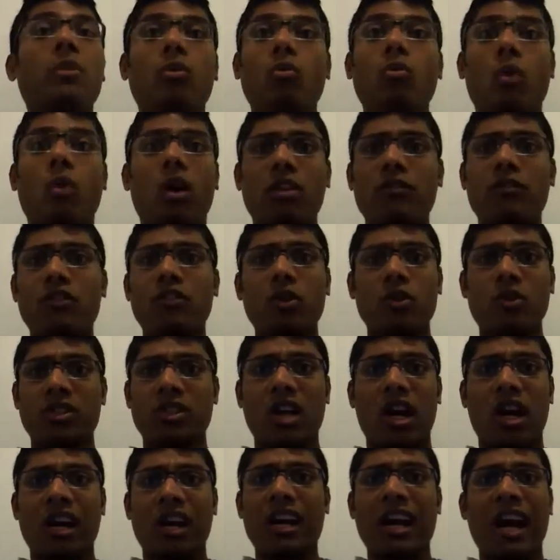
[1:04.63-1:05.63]
in one of those
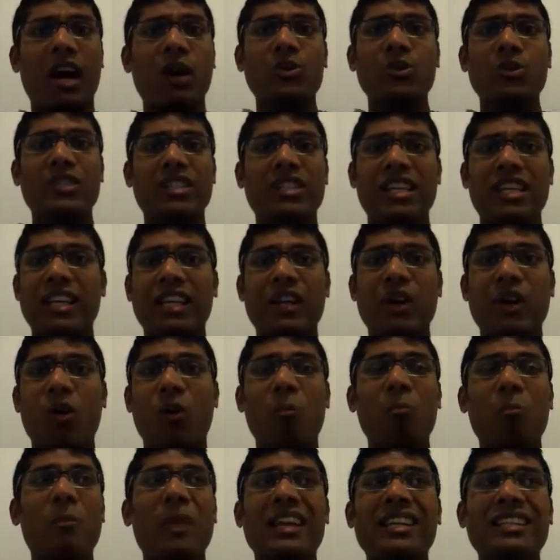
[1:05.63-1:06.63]
accounting
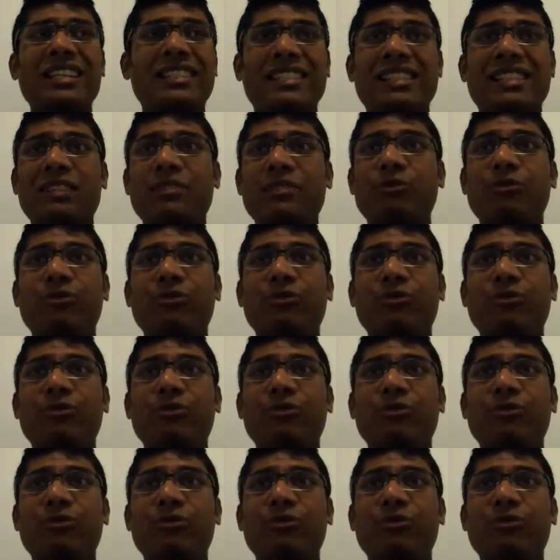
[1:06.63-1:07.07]
or medicine